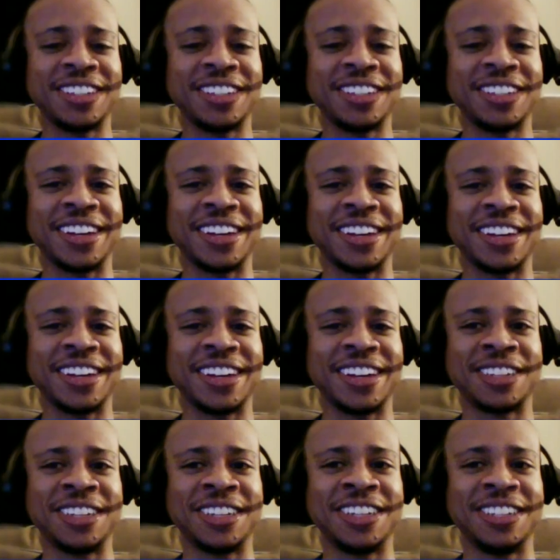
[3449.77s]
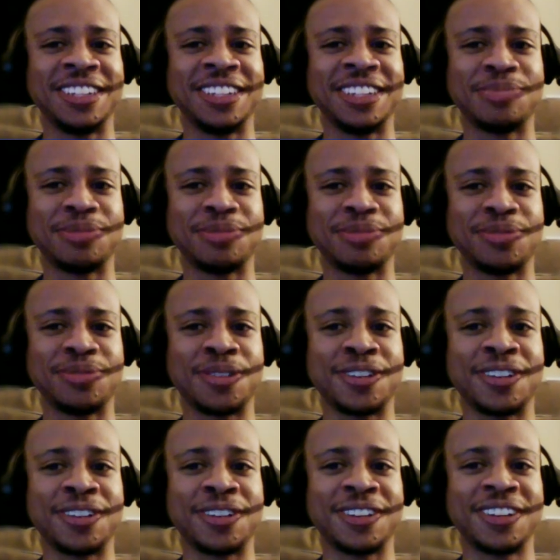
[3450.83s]
has sort of teased this
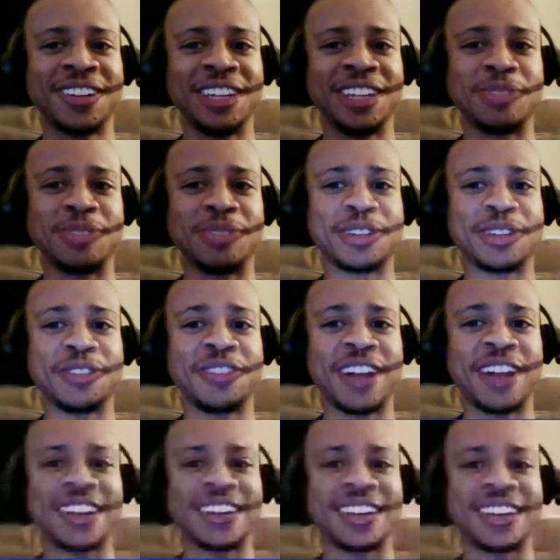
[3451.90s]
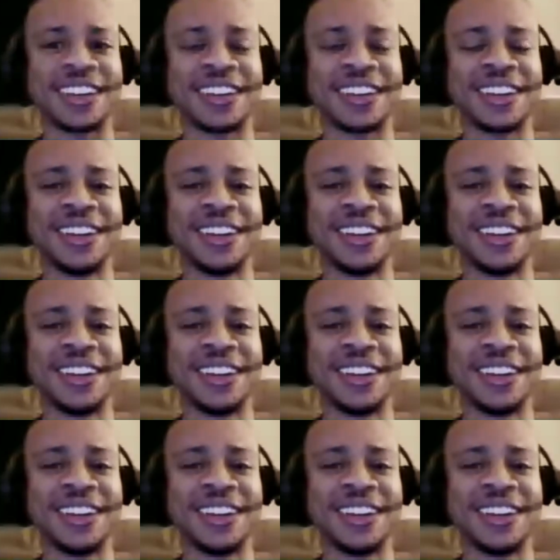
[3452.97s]
before, especially with like the